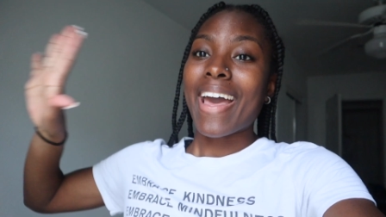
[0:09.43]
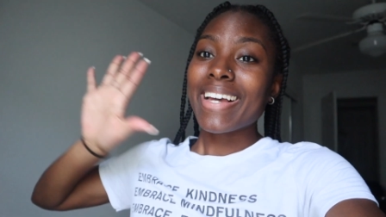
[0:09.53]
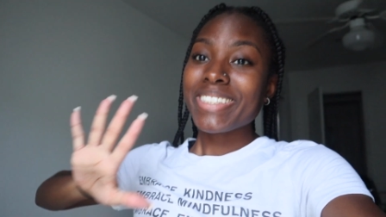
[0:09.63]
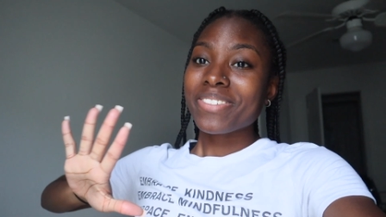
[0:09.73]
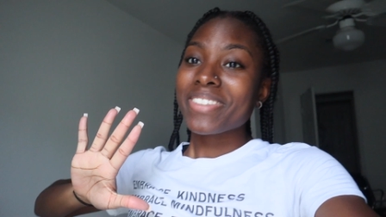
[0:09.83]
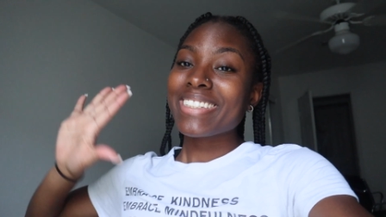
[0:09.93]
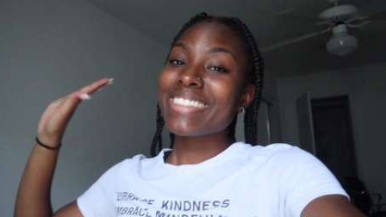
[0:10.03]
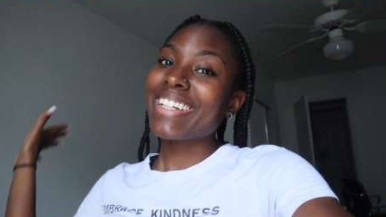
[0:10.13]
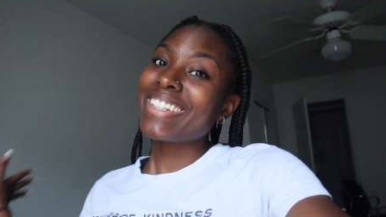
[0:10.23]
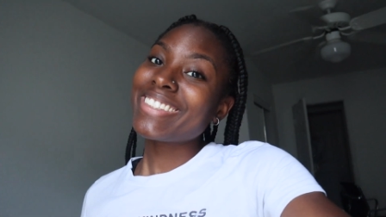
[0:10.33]
Hey
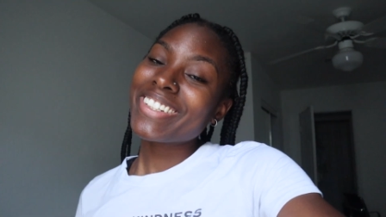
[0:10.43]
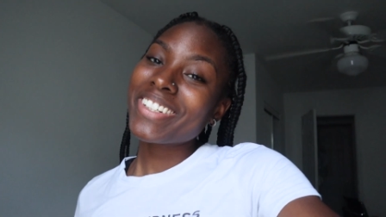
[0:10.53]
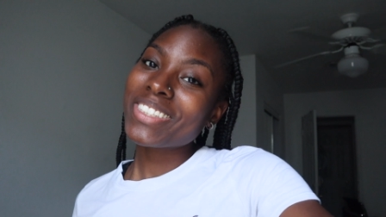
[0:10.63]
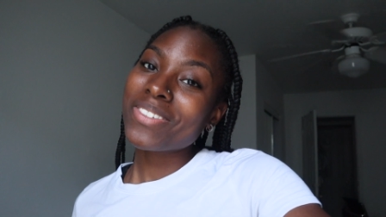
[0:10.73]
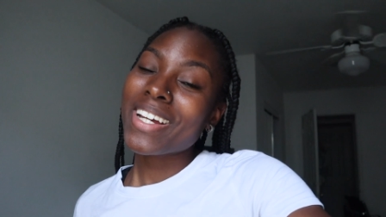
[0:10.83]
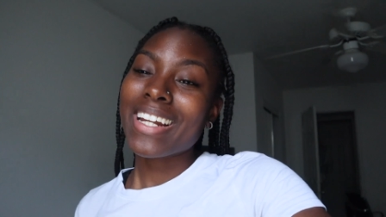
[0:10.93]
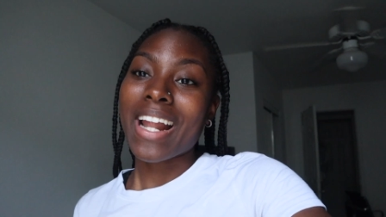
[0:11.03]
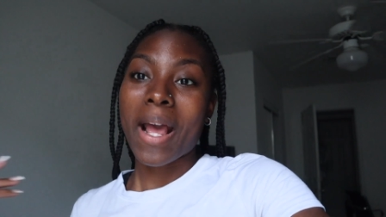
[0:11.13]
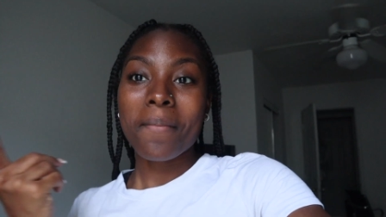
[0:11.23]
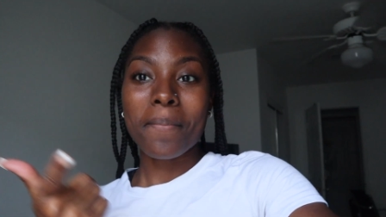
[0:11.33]
twins, it's your girl Twin and
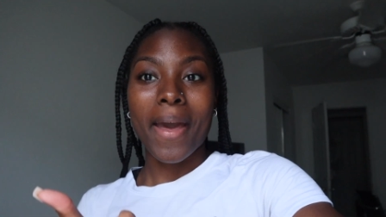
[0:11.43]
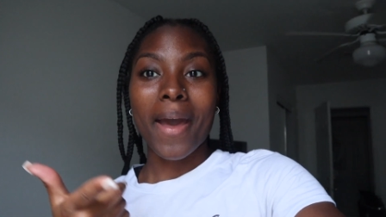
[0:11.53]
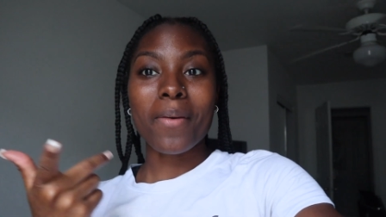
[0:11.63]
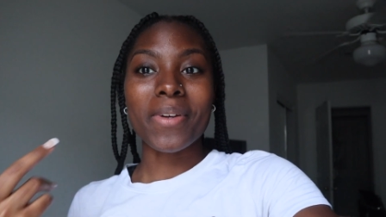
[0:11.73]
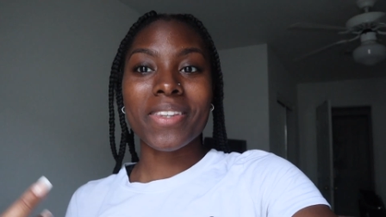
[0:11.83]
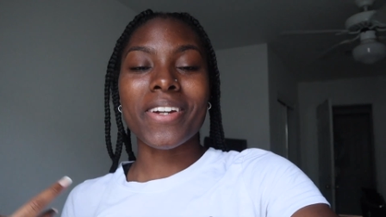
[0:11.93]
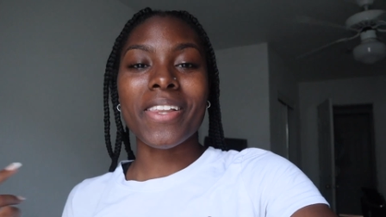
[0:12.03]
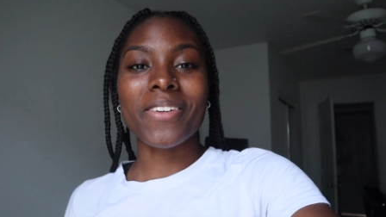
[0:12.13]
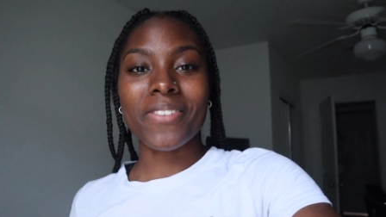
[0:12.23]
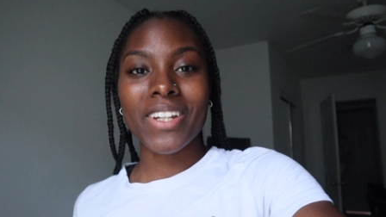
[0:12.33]
I am back with
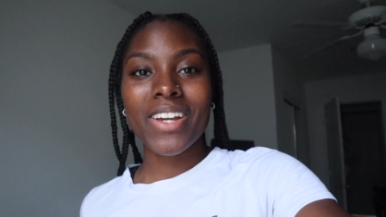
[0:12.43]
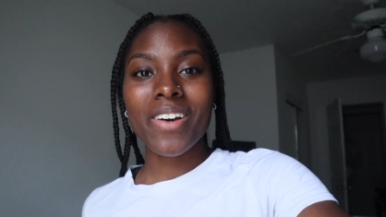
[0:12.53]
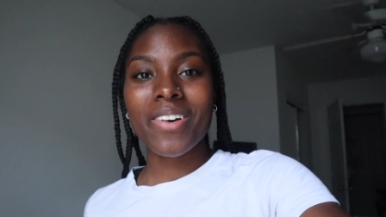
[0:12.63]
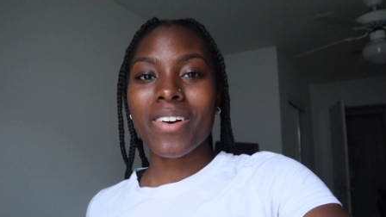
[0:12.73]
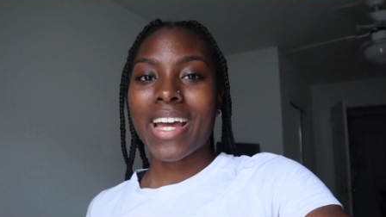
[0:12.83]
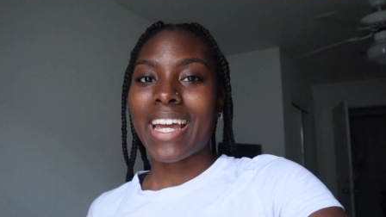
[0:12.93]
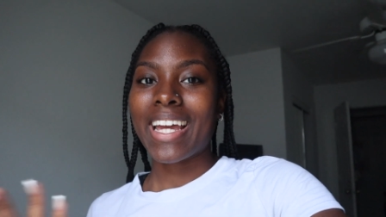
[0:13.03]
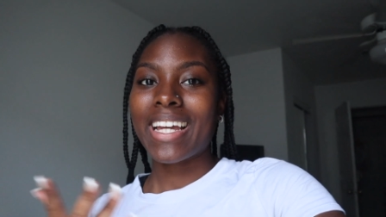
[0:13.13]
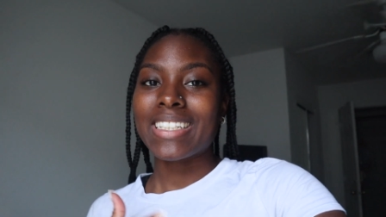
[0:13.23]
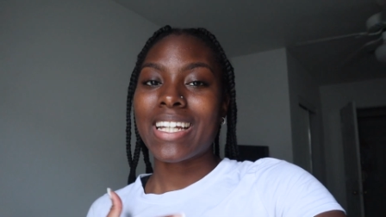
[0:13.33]
another video,
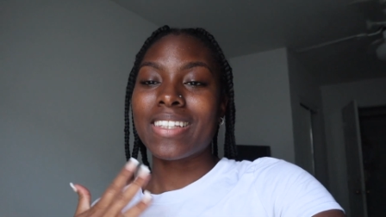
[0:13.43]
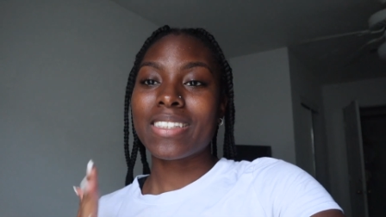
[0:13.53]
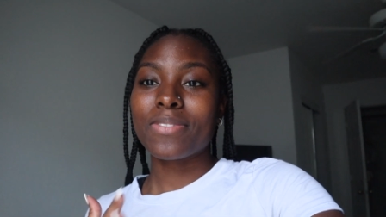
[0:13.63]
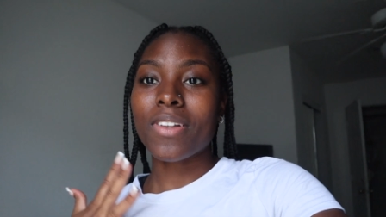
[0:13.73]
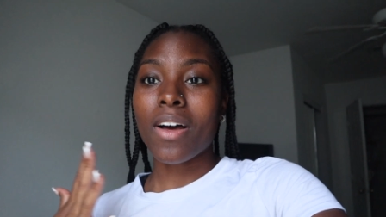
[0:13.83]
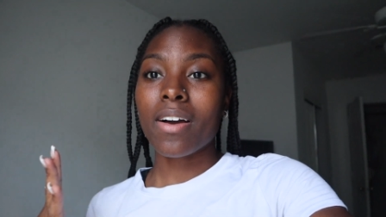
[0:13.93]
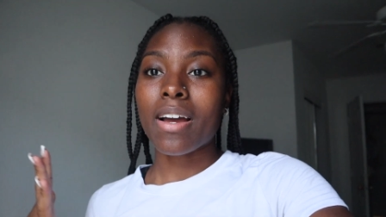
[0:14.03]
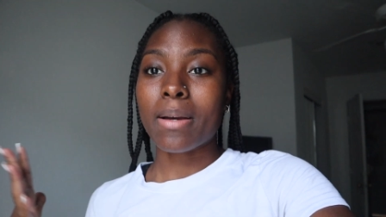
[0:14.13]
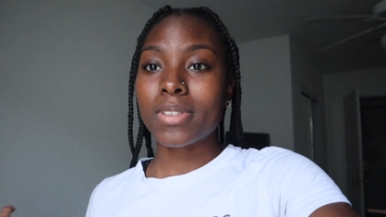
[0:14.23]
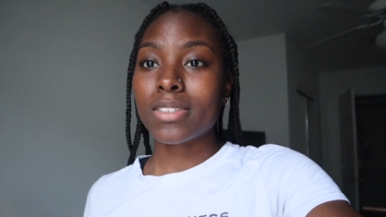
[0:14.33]
and in this vlog
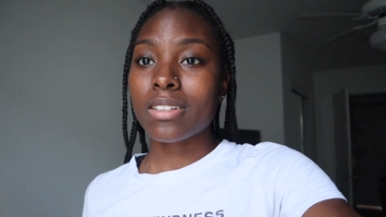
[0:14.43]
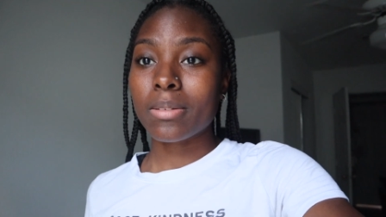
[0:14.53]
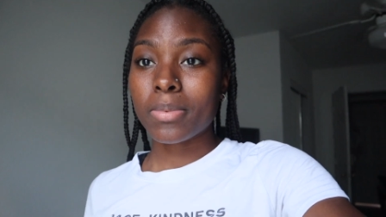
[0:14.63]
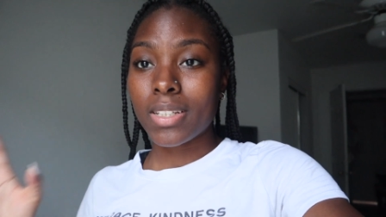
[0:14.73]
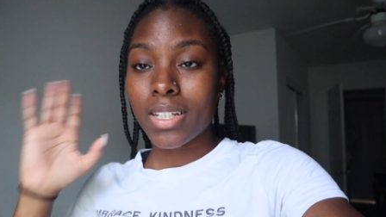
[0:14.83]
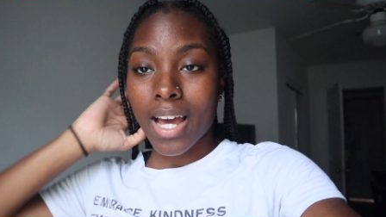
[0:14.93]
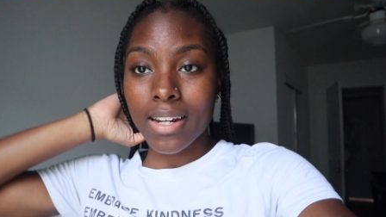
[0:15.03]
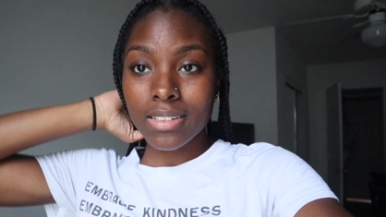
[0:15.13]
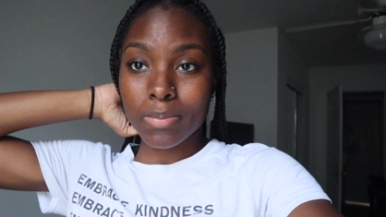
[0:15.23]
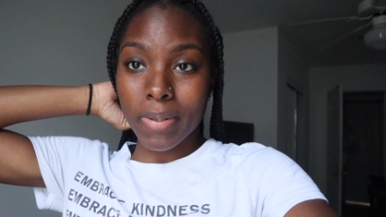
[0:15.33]
I'm just gonna be
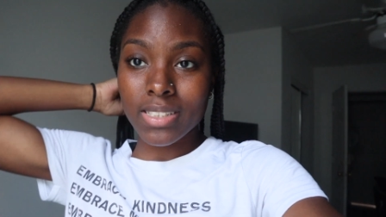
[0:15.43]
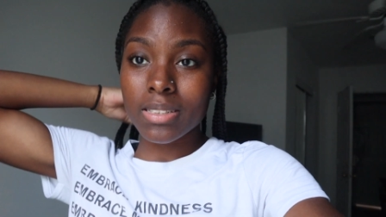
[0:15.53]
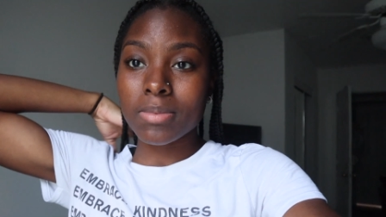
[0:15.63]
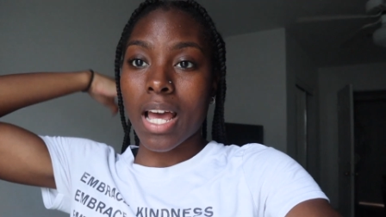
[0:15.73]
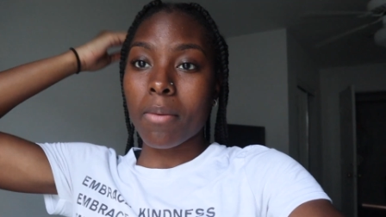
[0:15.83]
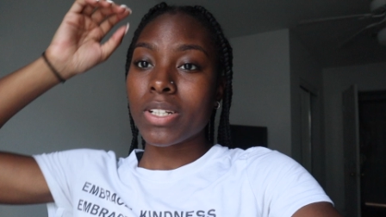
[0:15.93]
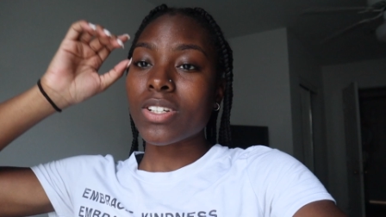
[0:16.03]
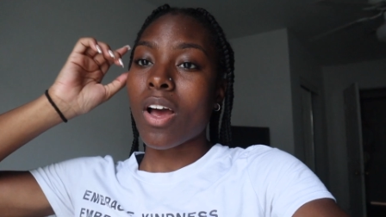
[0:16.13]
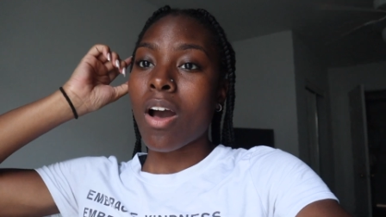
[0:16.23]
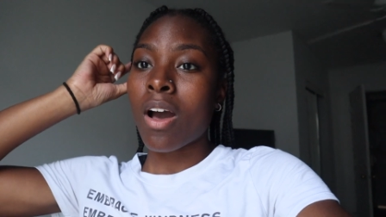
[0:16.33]
kind of spending some time with
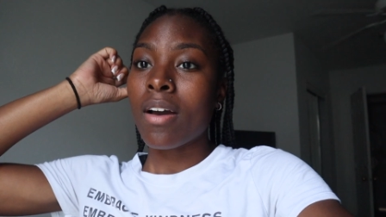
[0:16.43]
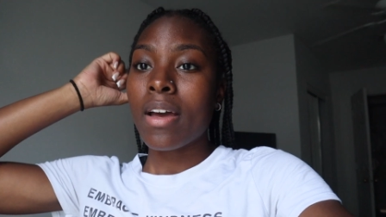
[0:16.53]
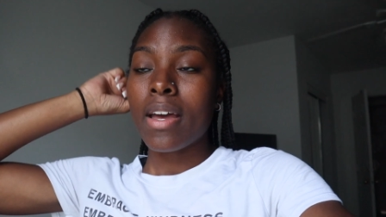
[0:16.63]
y'all.